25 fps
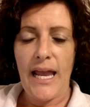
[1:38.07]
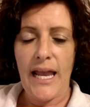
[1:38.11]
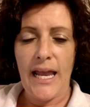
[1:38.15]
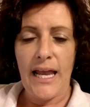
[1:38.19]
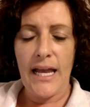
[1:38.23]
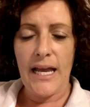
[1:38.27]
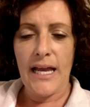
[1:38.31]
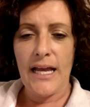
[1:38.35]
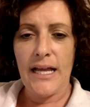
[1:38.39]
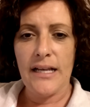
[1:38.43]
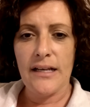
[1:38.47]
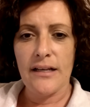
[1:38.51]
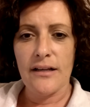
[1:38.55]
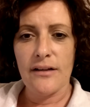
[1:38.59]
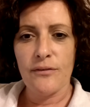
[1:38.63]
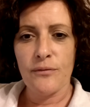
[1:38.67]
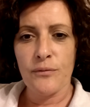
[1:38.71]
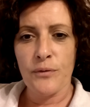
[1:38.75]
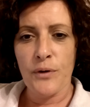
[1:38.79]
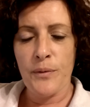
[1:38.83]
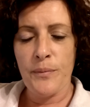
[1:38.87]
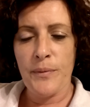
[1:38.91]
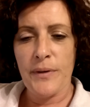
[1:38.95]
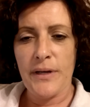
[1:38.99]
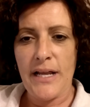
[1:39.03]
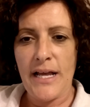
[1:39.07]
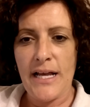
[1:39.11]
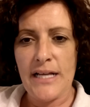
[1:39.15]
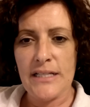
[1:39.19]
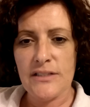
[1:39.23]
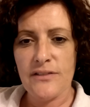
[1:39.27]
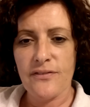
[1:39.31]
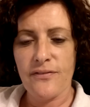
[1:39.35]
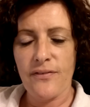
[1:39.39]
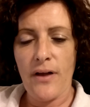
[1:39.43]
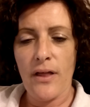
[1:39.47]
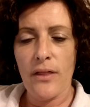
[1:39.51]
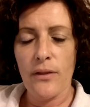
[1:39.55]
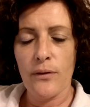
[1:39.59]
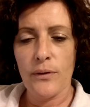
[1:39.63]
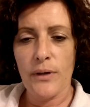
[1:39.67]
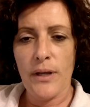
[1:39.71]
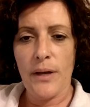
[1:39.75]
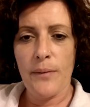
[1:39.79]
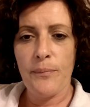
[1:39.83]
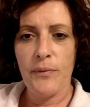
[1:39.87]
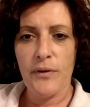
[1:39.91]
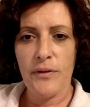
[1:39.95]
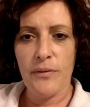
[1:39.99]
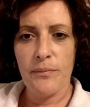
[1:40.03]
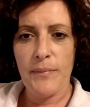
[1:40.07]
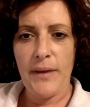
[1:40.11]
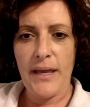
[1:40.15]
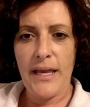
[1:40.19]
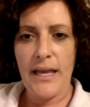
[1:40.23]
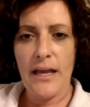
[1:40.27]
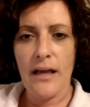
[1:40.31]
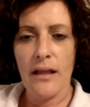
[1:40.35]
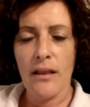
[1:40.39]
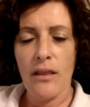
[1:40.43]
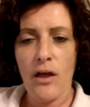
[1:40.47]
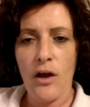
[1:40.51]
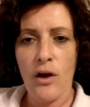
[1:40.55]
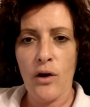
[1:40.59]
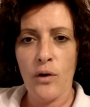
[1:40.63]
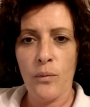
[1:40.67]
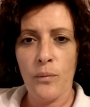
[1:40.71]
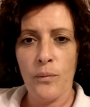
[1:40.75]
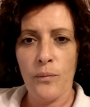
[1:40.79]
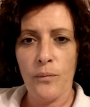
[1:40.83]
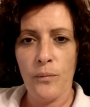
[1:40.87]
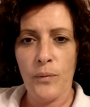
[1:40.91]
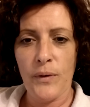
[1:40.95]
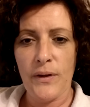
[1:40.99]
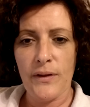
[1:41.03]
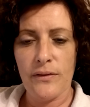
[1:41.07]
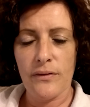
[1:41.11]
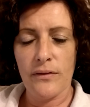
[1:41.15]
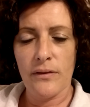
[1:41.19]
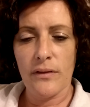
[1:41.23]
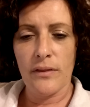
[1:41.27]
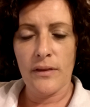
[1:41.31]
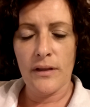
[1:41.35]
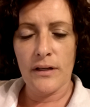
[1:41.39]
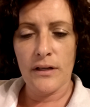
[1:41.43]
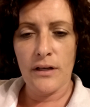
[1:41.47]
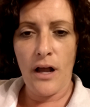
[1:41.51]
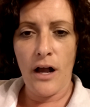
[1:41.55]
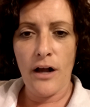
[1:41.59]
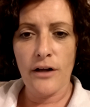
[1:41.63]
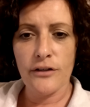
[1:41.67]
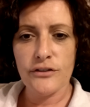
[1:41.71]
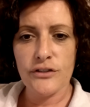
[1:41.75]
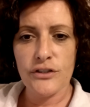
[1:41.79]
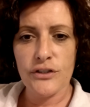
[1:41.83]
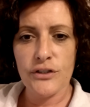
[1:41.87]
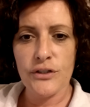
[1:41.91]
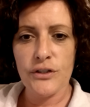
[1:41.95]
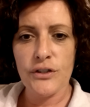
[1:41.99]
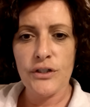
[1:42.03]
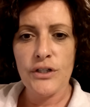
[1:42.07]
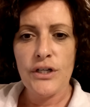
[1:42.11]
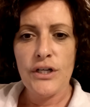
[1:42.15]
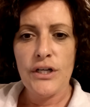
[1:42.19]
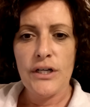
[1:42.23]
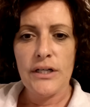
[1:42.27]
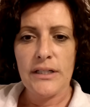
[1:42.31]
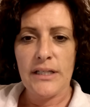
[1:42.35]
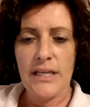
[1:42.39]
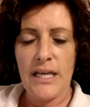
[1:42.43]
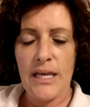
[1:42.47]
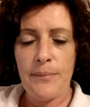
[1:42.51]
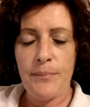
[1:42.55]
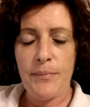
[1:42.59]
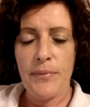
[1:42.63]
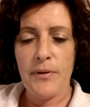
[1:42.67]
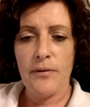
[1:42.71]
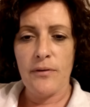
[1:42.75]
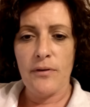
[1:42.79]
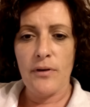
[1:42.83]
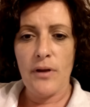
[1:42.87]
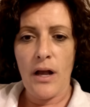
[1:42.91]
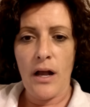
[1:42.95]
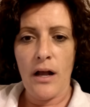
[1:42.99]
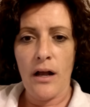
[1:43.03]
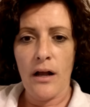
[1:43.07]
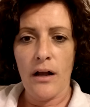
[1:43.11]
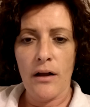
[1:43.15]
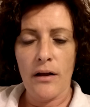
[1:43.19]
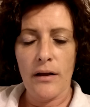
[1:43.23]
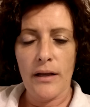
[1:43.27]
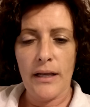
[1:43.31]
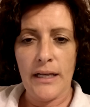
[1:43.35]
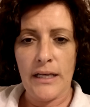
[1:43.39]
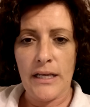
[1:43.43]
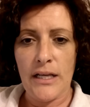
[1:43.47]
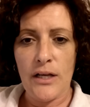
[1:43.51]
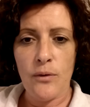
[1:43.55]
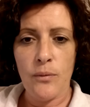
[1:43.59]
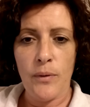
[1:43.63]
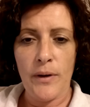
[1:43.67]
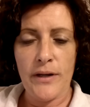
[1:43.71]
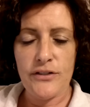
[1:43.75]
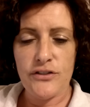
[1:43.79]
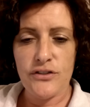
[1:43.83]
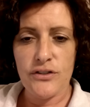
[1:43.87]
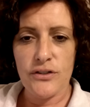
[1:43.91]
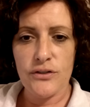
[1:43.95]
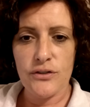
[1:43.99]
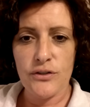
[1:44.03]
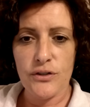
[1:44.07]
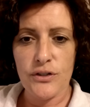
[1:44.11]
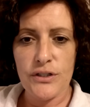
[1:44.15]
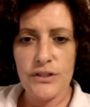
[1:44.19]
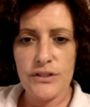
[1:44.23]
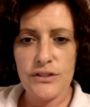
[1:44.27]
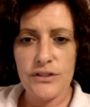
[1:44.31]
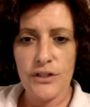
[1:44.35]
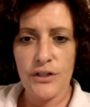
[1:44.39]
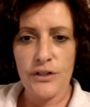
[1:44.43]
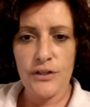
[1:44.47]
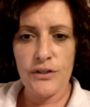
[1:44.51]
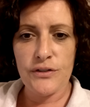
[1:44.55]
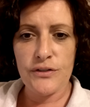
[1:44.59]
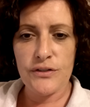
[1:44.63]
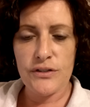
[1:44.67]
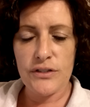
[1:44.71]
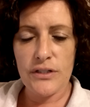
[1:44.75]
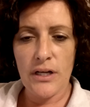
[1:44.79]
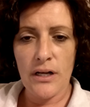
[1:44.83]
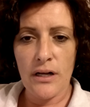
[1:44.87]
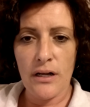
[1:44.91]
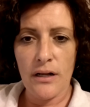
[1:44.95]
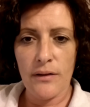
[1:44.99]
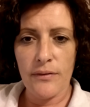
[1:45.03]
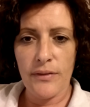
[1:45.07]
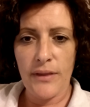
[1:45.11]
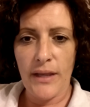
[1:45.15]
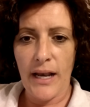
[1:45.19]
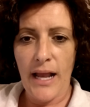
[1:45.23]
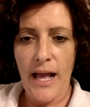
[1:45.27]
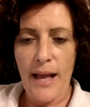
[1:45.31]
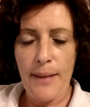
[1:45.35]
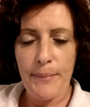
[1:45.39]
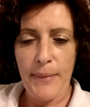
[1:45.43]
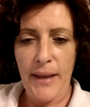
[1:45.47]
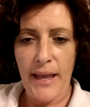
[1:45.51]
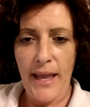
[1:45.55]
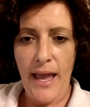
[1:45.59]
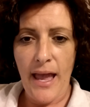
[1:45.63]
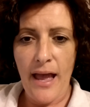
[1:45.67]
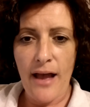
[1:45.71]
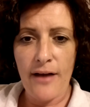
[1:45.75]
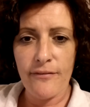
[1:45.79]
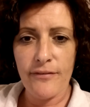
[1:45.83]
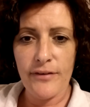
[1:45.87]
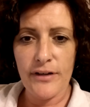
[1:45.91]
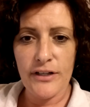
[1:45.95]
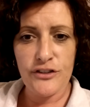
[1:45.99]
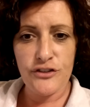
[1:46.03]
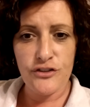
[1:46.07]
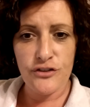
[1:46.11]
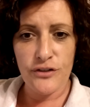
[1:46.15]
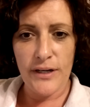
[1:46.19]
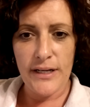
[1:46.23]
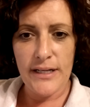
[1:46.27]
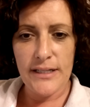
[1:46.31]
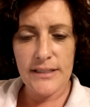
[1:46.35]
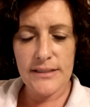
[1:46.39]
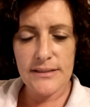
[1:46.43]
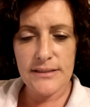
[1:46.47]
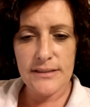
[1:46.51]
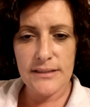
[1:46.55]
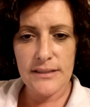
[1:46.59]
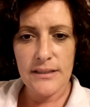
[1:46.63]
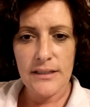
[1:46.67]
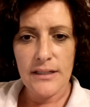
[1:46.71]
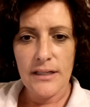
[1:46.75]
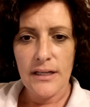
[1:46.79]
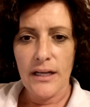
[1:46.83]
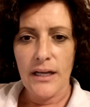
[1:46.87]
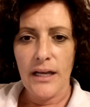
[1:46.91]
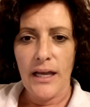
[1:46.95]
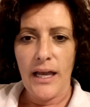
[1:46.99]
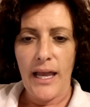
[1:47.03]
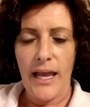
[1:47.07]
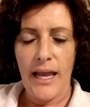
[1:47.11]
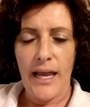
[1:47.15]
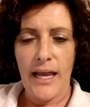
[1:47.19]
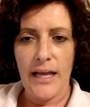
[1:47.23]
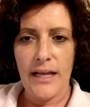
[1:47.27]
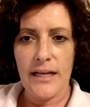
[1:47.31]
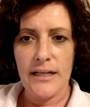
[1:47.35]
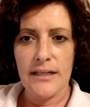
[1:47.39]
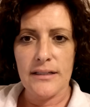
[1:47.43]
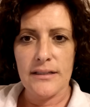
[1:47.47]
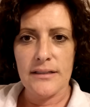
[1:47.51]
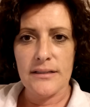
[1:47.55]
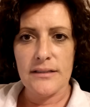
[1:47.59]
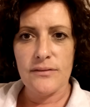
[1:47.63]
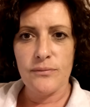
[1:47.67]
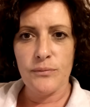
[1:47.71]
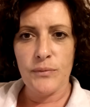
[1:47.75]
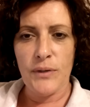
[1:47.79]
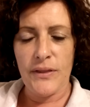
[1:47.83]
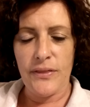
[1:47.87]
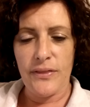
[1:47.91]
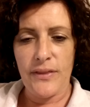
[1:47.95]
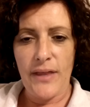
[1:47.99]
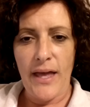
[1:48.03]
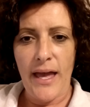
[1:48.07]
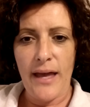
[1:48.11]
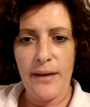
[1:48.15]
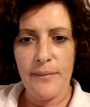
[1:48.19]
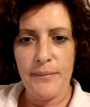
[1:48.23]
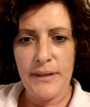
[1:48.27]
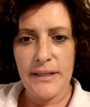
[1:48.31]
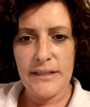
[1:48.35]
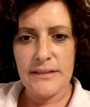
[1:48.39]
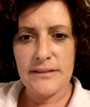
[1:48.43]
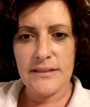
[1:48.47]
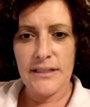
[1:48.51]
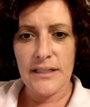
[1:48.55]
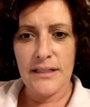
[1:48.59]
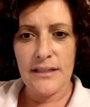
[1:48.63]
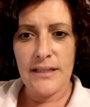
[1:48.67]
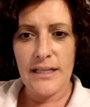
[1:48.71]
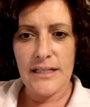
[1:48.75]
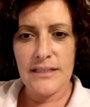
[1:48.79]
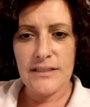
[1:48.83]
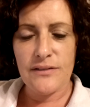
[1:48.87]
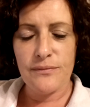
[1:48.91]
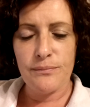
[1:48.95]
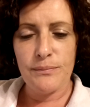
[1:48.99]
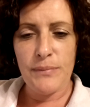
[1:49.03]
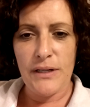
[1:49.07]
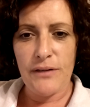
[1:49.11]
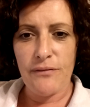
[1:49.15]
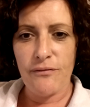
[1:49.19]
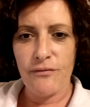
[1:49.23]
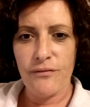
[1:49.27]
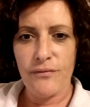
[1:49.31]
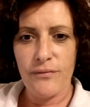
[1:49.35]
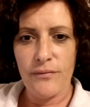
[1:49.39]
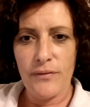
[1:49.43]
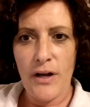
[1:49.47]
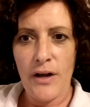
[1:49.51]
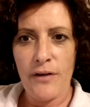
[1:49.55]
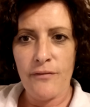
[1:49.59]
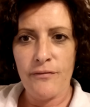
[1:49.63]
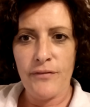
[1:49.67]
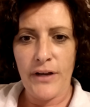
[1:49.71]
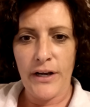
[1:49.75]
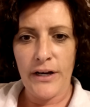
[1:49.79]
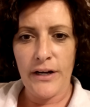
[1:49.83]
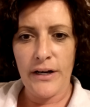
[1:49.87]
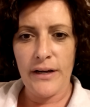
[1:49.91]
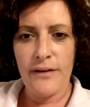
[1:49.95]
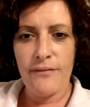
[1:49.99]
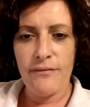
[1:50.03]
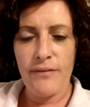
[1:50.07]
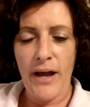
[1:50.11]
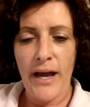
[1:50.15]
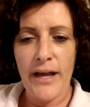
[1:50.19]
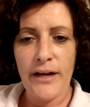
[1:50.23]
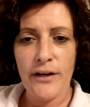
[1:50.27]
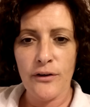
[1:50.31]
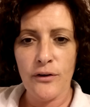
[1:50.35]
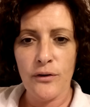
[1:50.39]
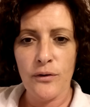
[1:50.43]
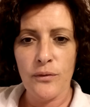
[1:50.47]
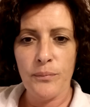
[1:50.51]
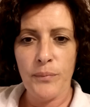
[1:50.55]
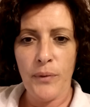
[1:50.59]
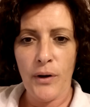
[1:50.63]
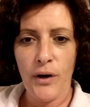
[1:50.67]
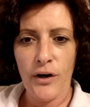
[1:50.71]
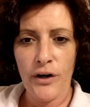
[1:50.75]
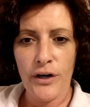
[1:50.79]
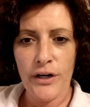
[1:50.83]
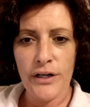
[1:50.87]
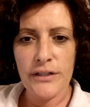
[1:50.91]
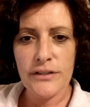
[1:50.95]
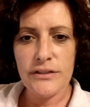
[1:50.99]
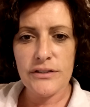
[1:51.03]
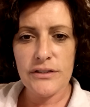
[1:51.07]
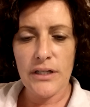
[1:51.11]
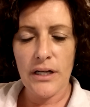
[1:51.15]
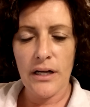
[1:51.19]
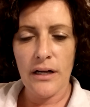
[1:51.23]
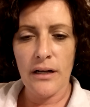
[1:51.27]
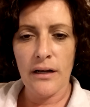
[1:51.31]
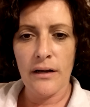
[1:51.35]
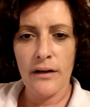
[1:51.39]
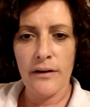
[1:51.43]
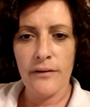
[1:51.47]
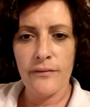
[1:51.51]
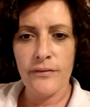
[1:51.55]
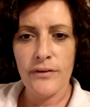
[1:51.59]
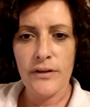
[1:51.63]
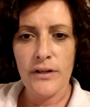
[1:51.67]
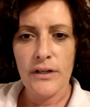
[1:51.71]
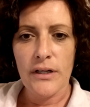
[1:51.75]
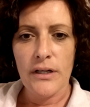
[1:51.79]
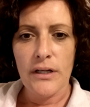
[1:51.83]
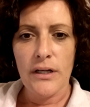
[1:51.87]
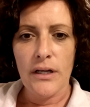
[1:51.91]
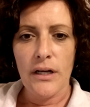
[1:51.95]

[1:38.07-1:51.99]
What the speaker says: and Ruben has followed up with me along with the doctor, keeping any questions or concerns that I may have addressed. And with that being said, that's been a very vital part of